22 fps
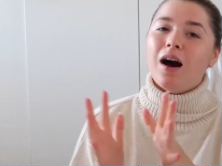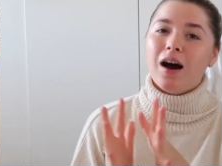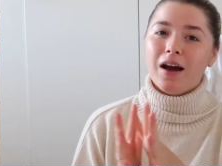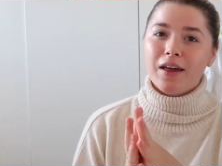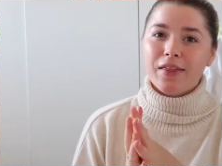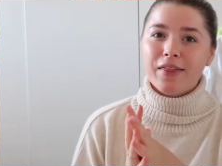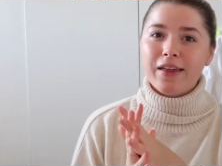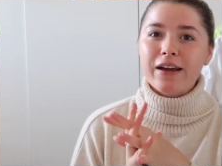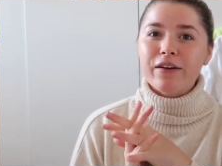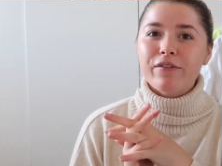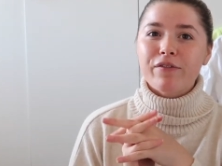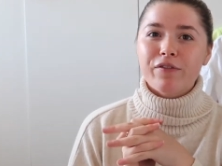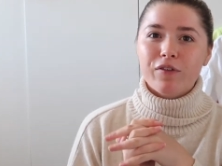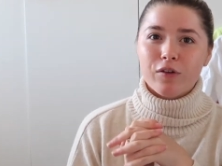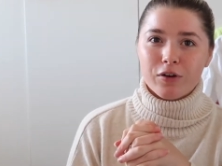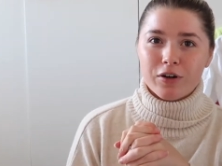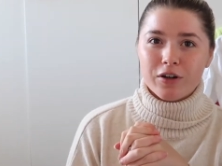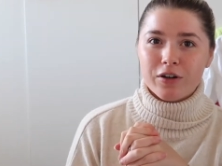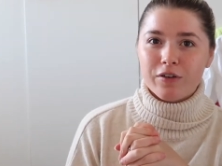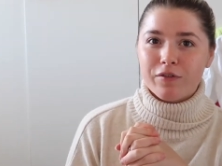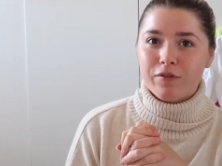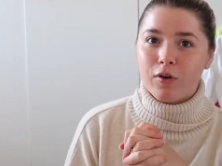I think
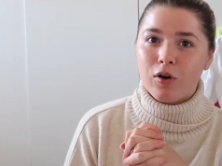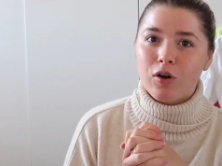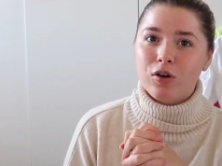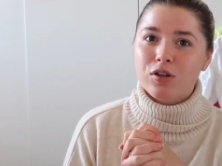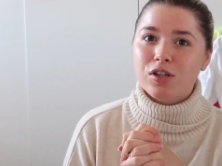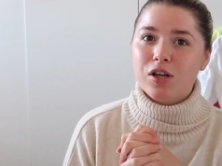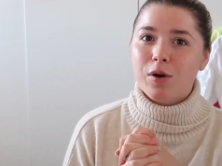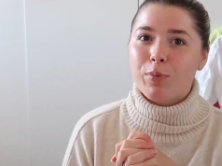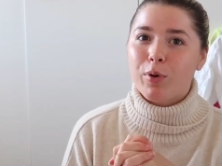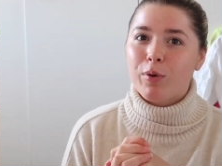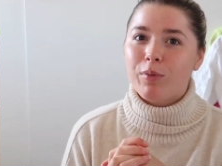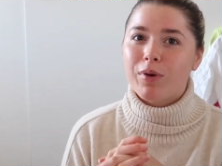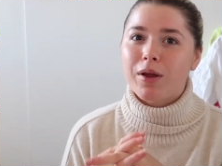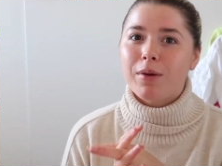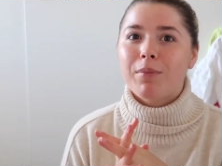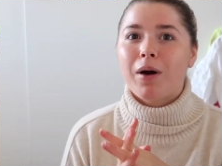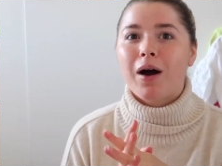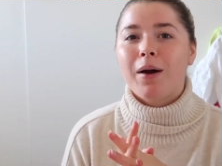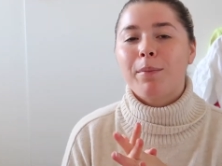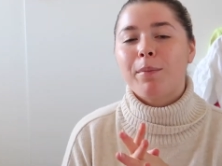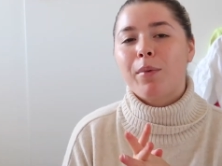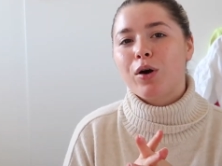Florida vlogs are probably
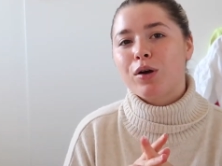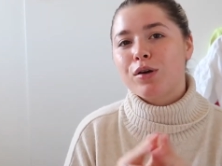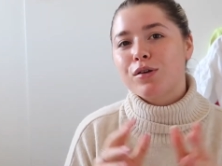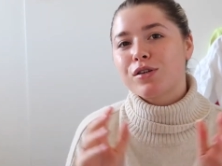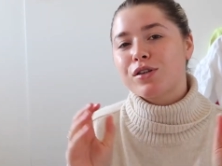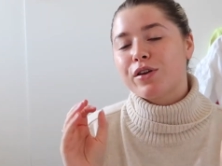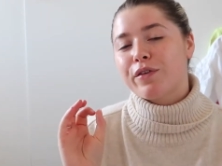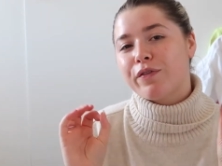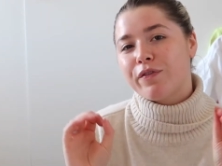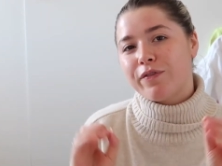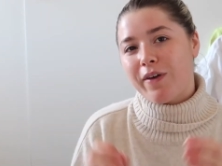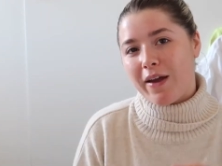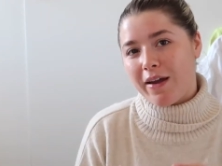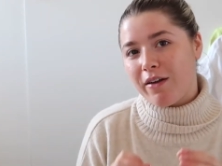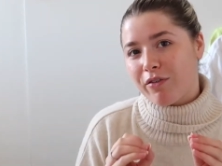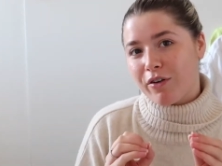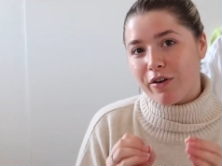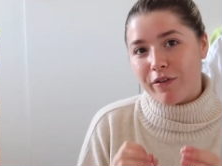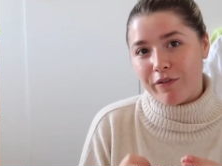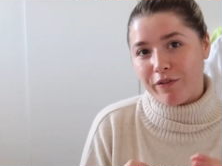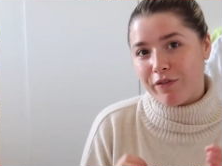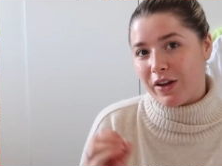my most
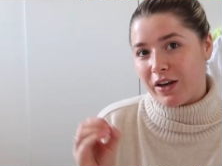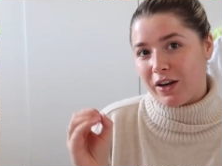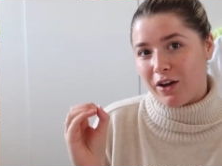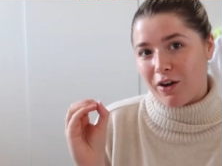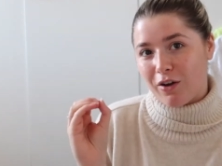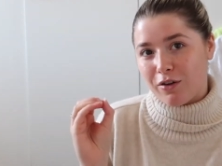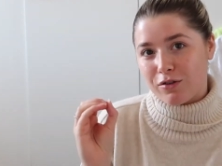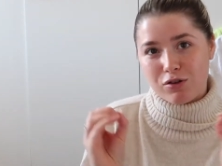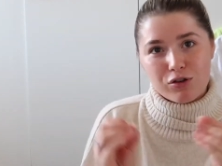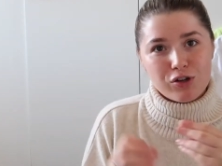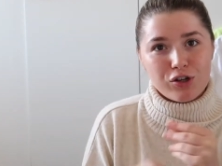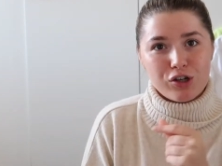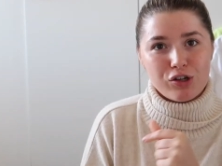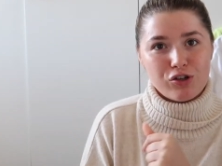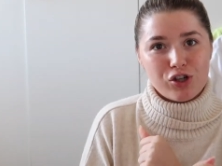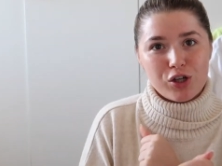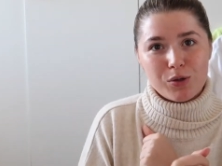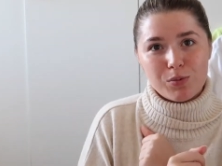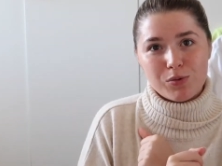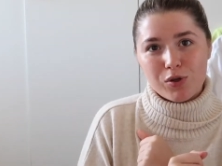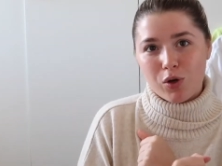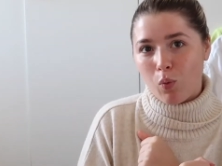favorite videos on
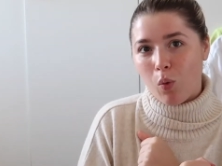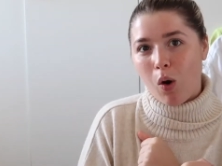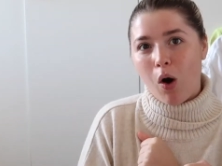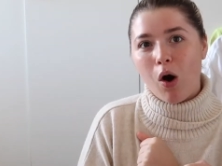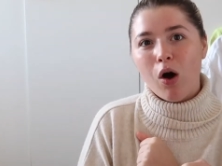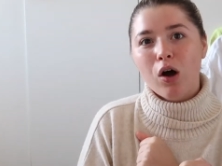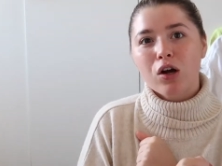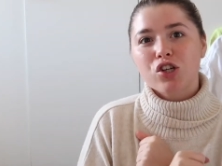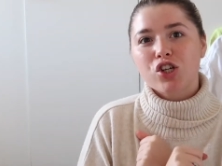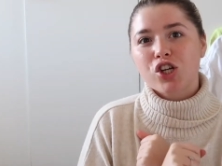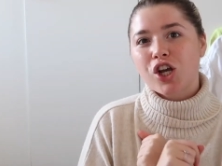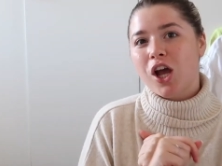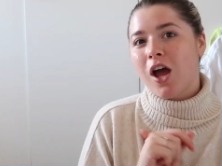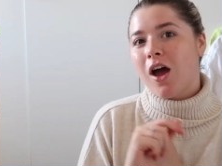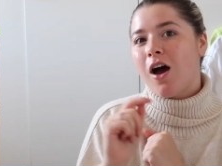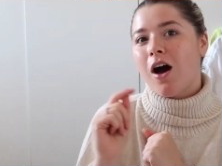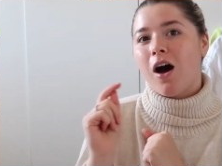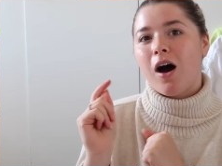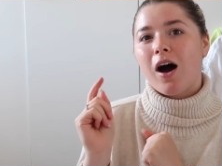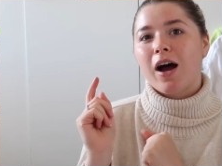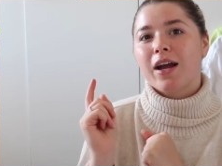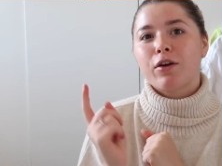YouTube to watch.
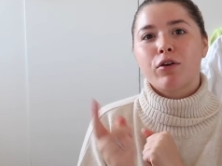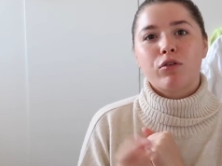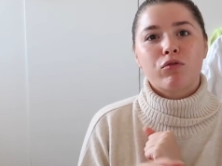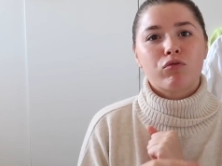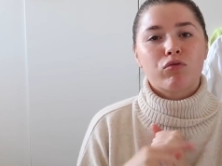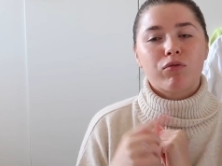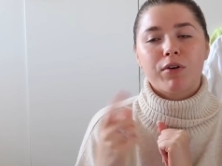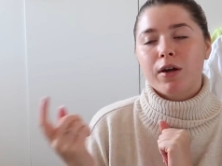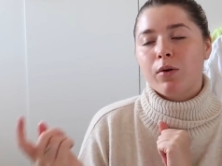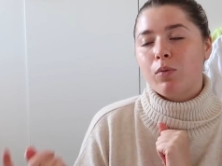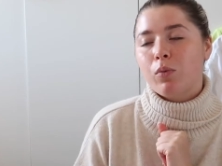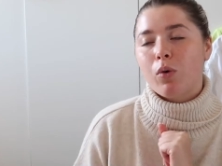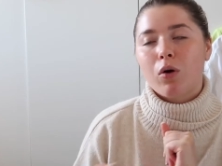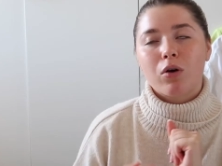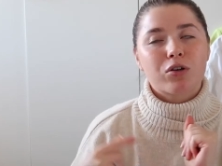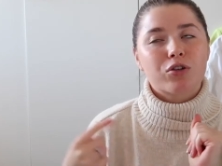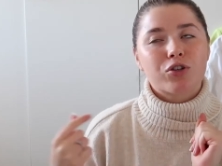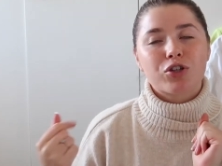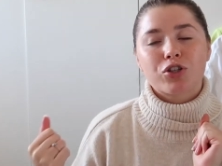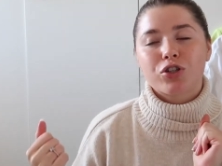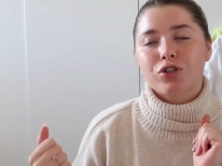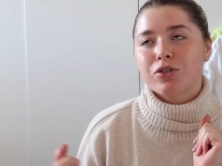I could
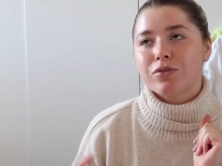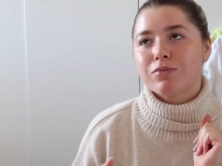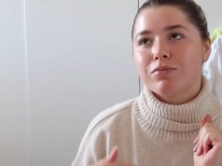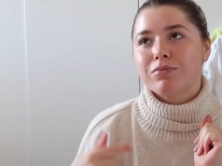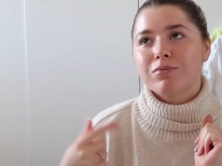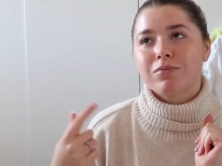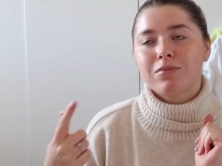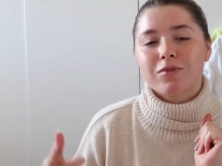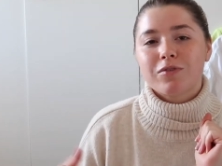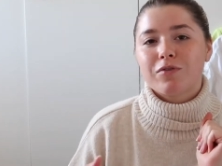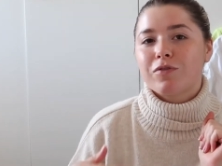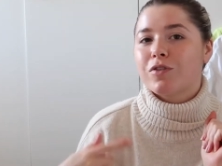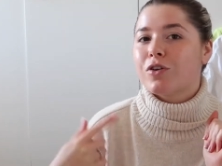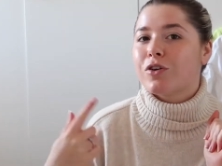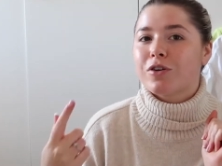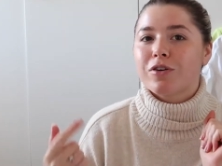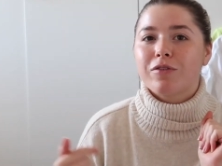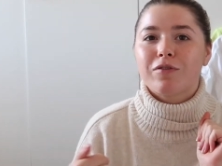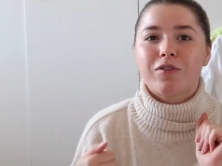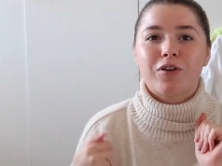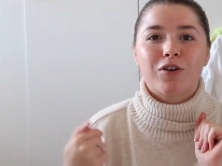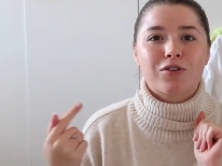re-watch
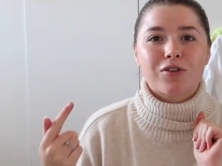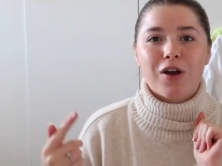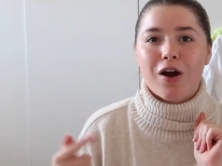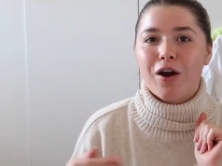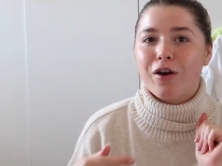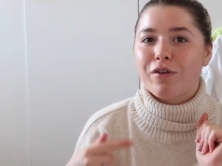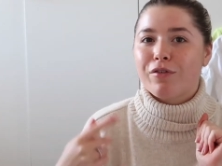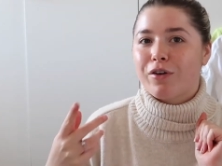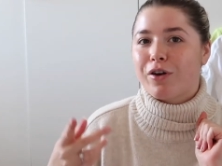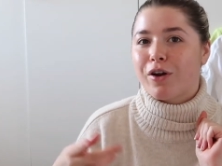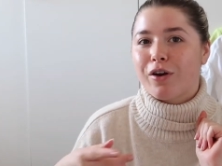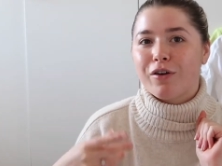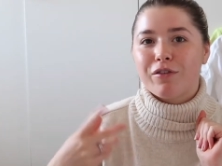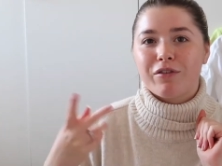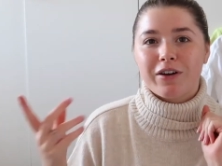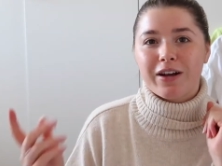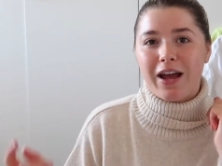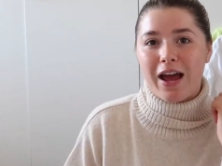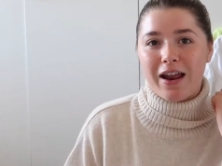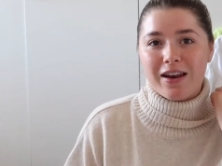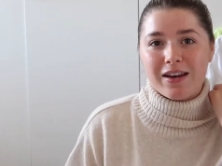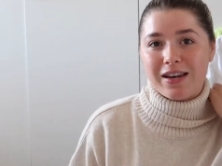Florida vlogs over and over
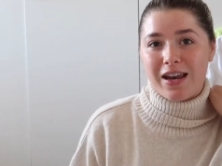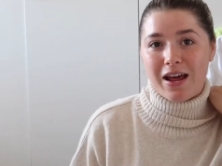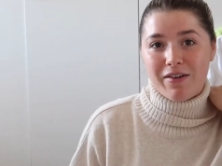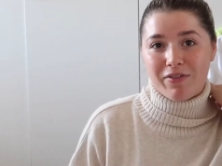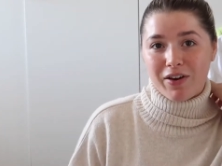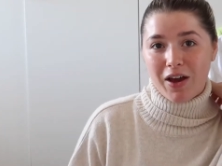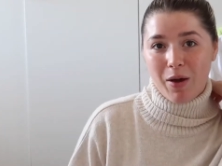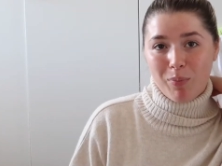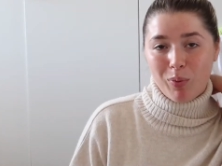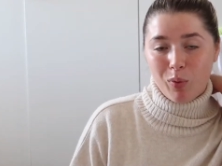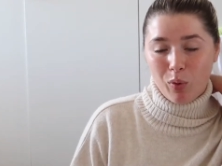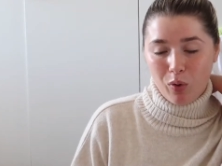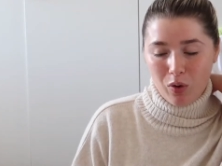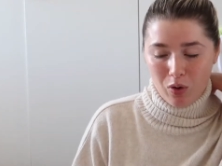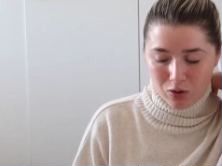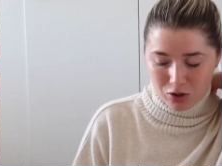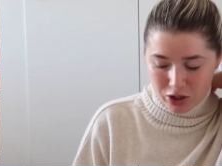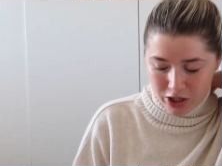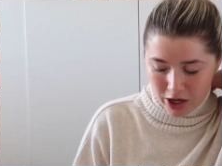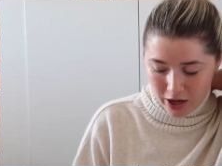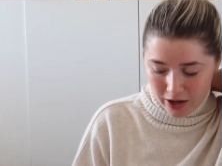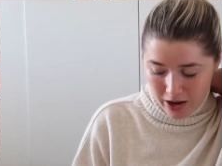again and never get
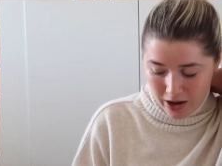bored.